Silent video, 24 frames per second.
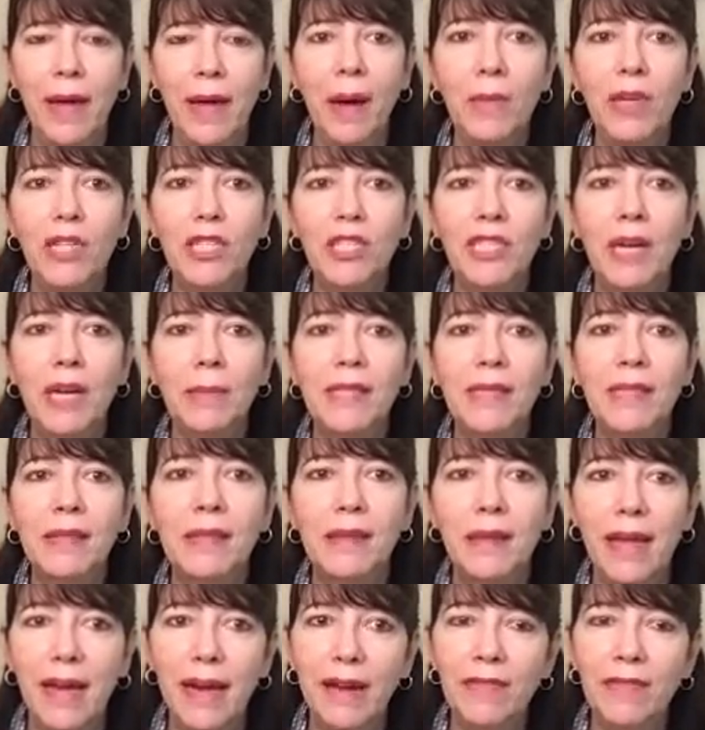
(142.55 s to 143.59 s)
how much time
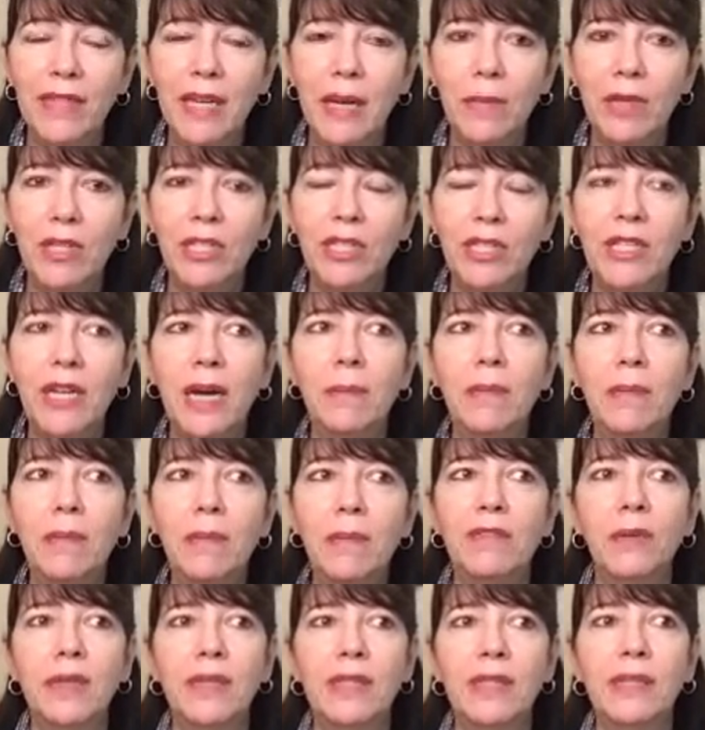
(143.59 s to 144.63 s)
is left, how much time
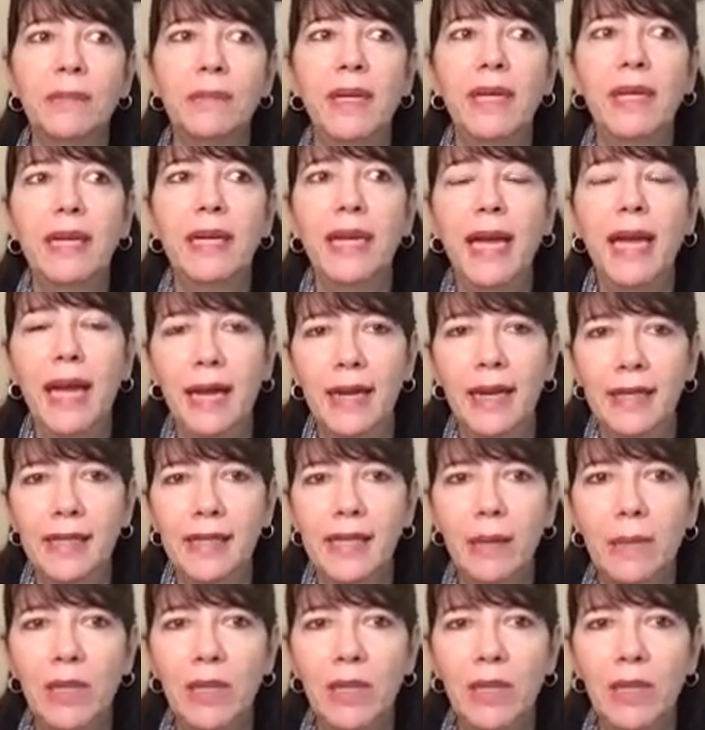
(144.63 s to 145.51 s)
before this meeting ends,